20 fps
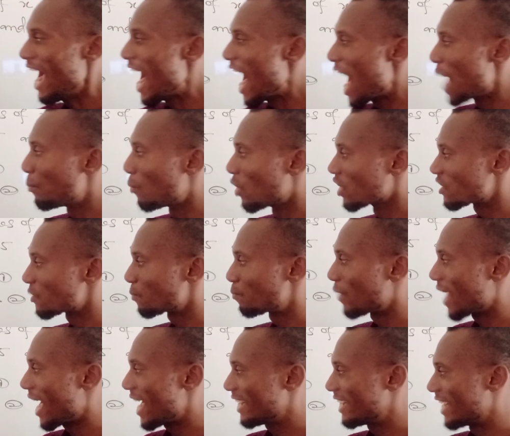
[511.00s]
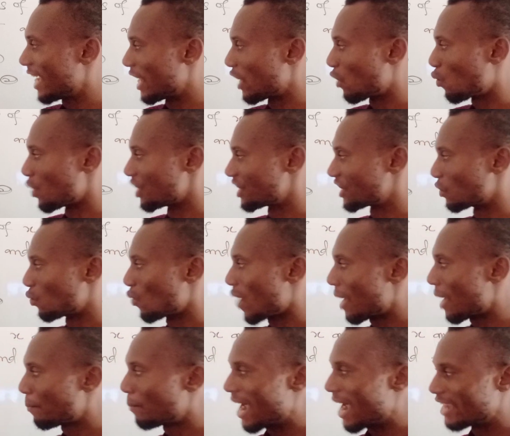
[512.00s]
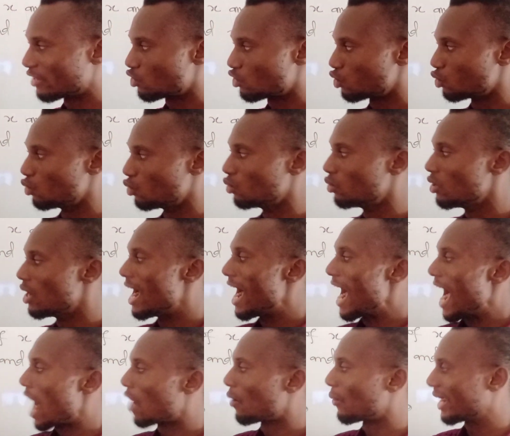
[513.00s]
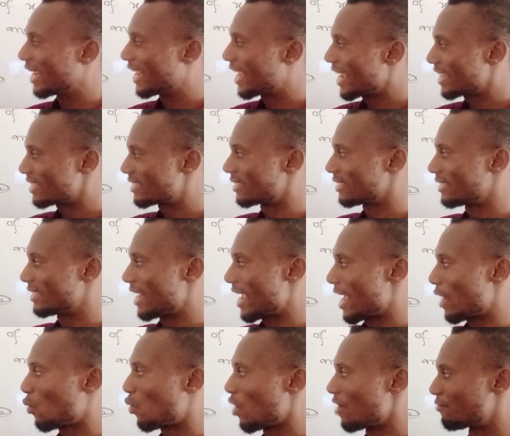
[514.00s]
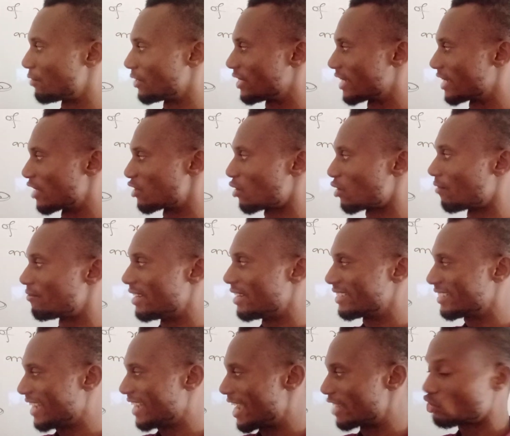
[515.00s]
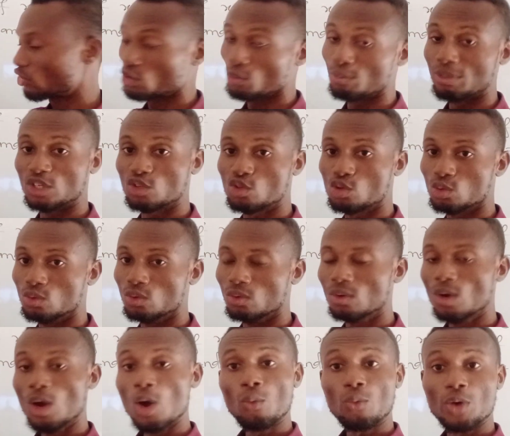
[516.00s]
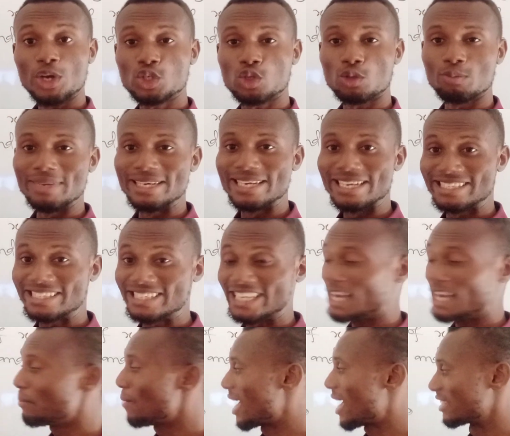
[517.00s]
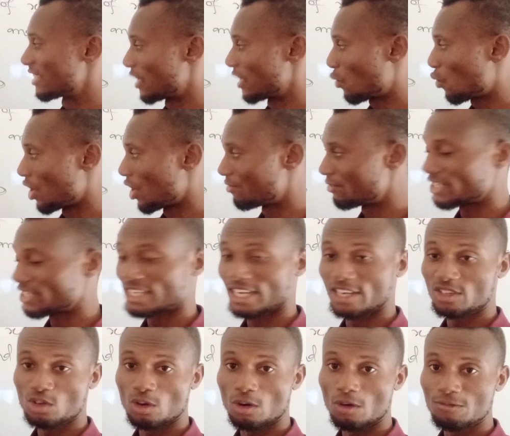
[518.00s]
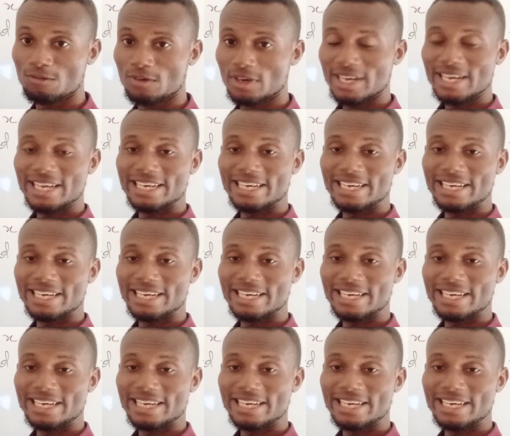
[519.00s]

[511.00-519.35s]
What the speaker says: I multiply the equation 1 by 2, I will get the coefficient of this s to be 2, which will be the same as the coefficient of